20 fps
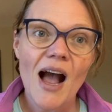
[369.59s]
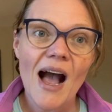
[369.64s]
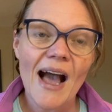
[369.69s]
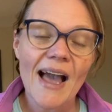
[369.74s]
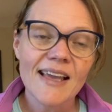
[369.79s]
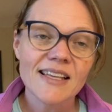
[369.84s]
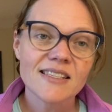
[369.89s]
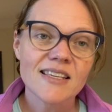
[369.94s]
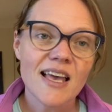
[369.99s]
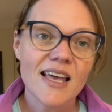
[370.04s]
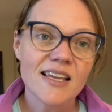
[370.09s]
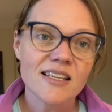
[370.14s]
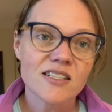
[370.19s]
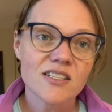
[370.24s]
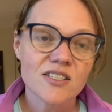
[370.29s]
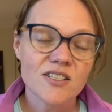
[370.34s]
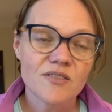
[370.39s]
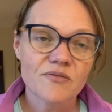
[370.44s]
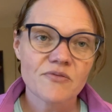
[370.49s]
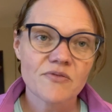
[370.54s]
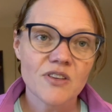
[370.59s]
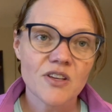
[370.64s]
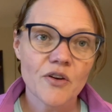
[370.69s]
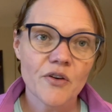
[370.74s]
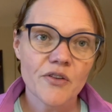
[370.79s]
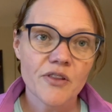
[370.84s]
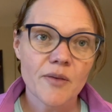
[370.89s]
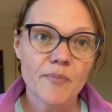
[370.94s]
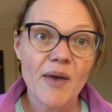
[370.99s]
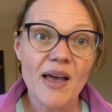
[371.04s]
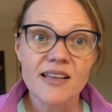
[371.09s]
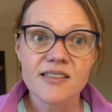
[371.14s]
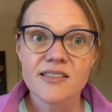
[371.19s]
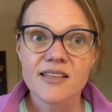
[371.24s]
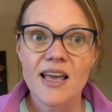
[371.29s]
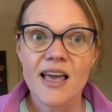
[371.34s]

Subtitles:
I tend to feel the best,